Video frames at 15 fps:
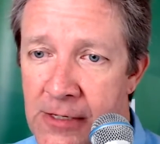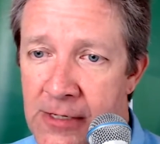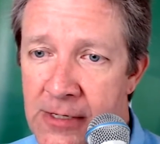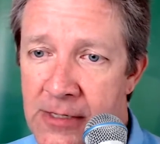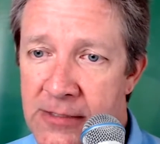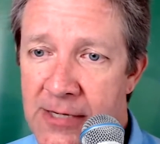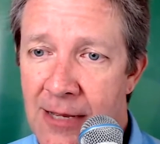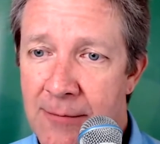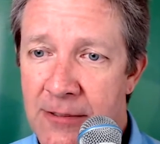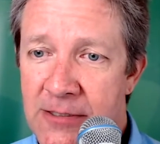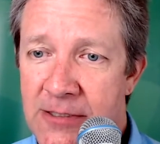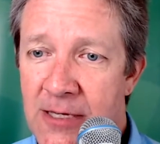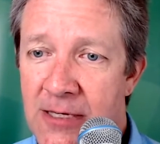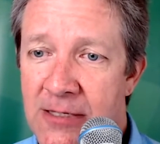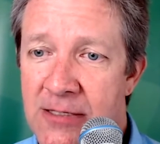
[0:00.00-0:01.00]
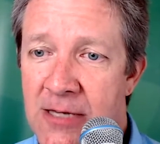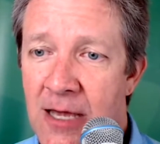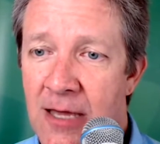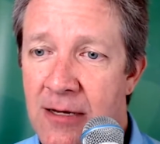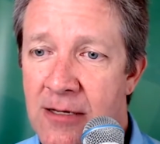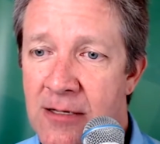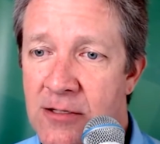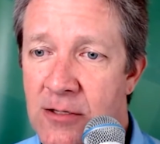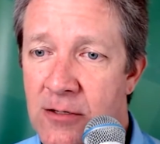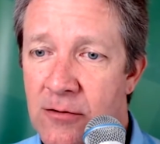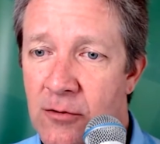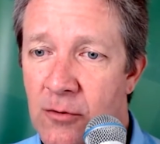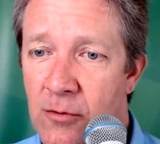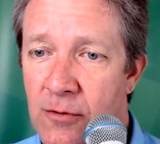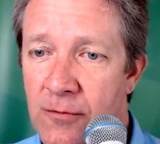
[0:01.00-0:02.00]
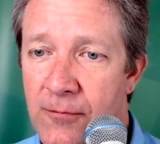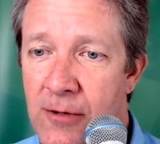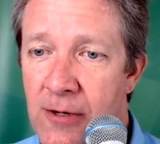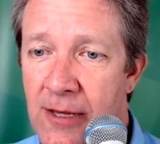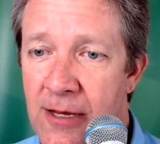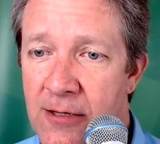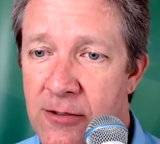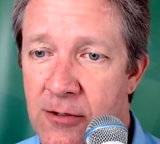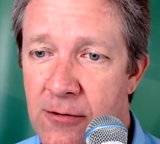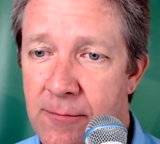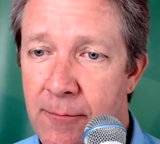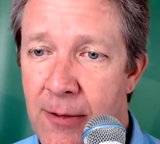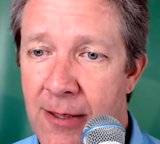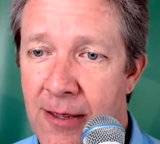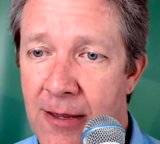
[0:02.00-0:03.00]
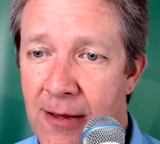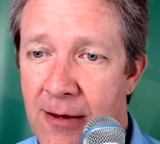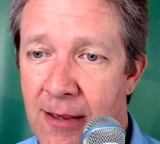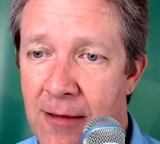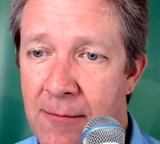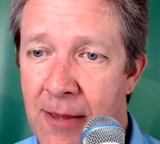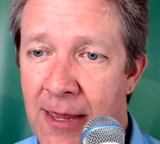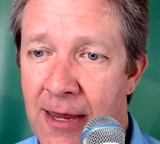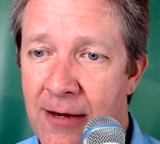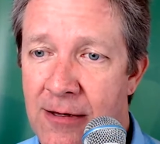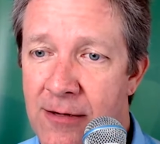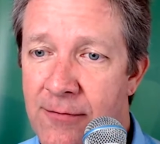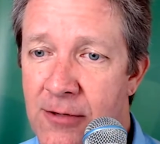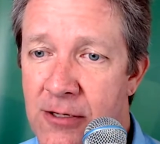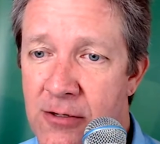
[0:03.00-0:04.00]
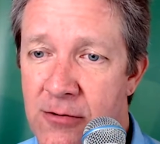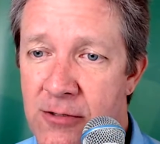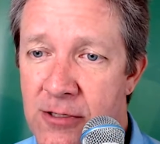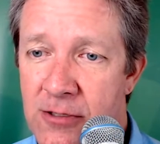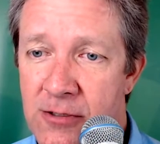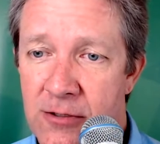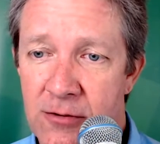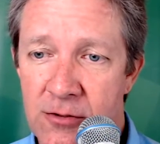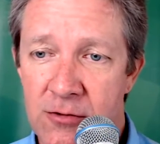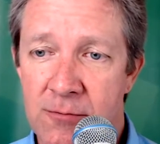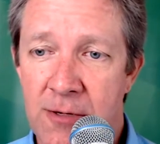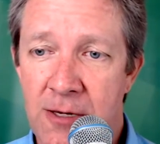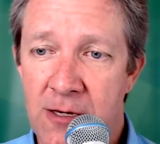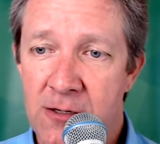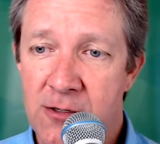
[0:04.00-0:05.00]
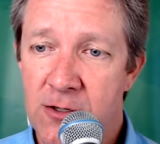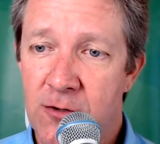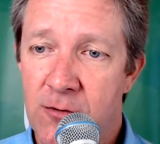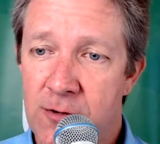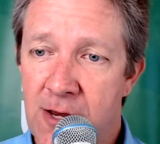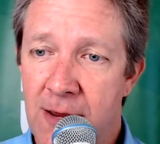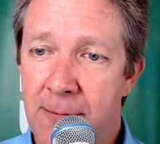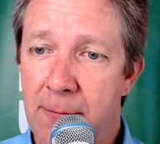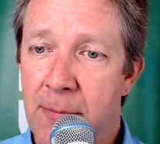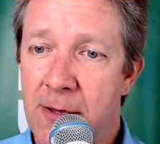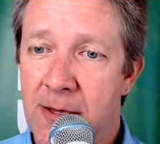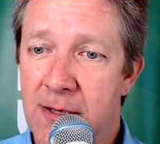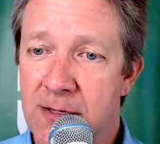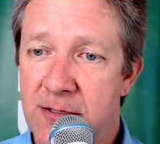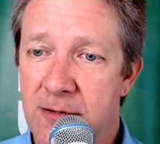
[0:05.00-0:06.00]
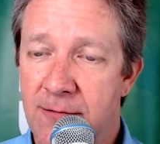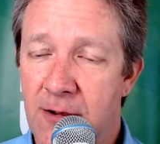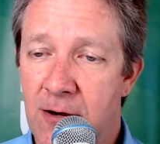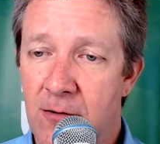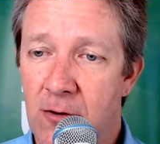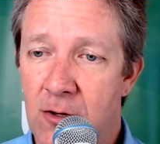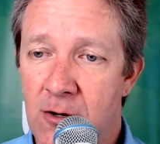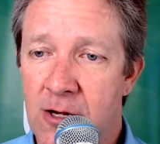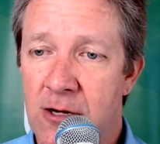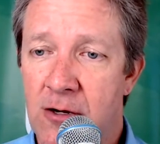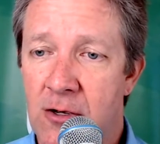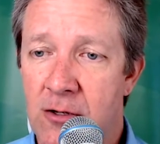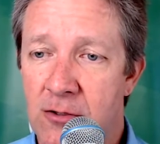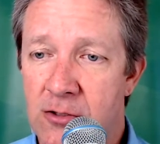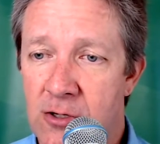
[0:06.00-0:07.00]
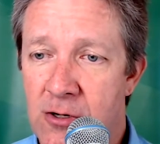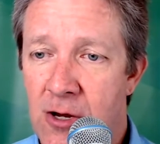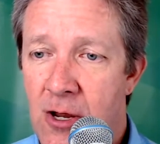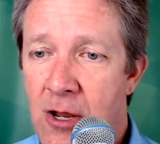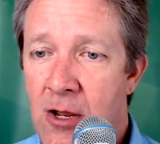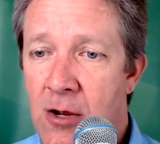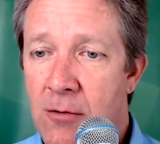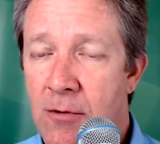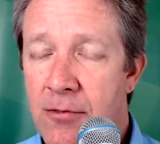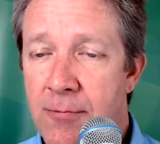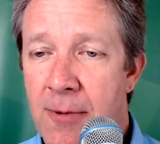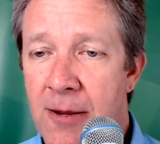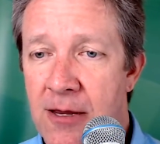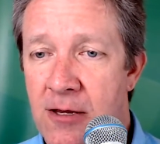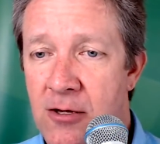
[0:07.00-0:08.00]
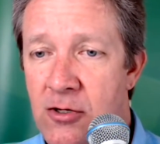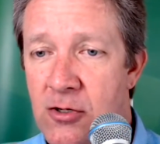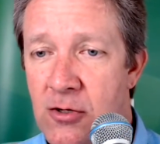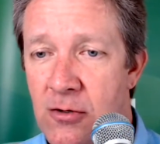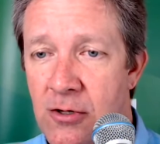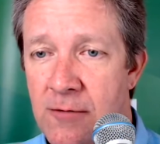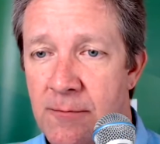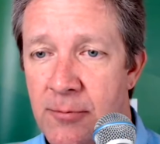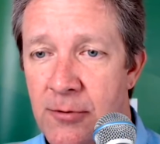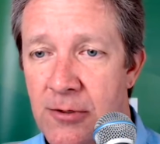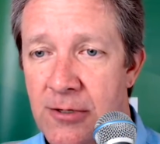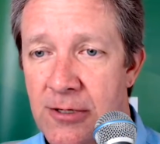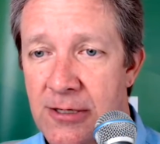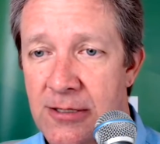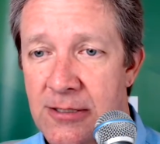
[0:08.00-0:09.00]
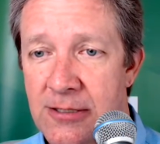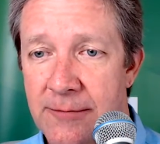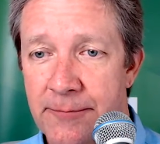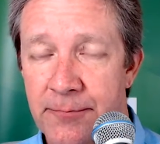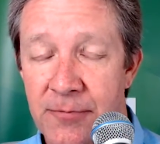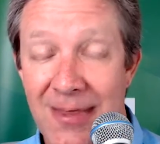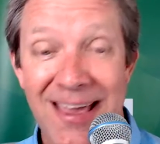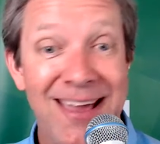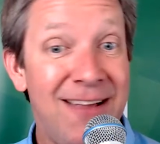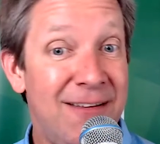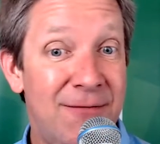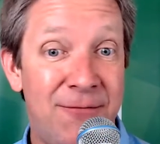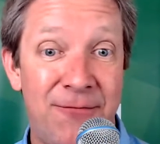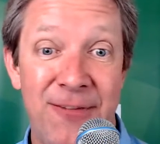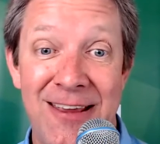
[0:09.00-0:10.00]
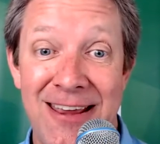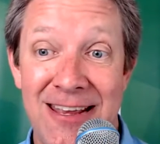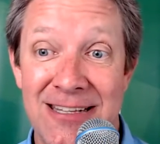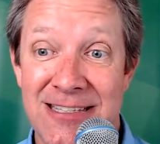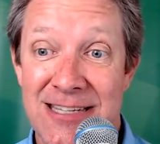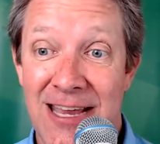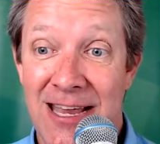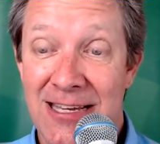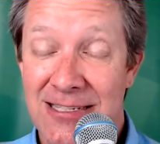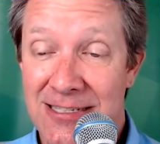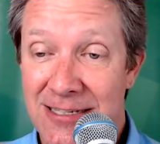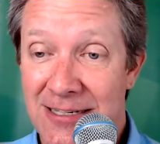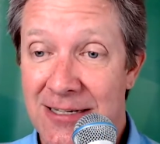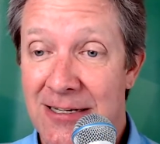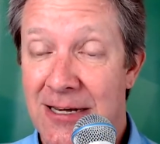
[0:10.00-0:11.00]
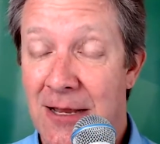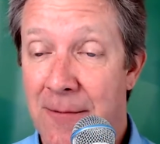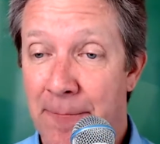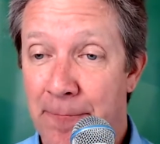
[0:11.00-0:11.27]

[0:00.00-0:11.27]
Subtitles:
Thomas says, not a consultant or freelancer, but I'm actively using social media to create buzz of our learning culture with my internal employees. Yeah, it's fantastic. Yep.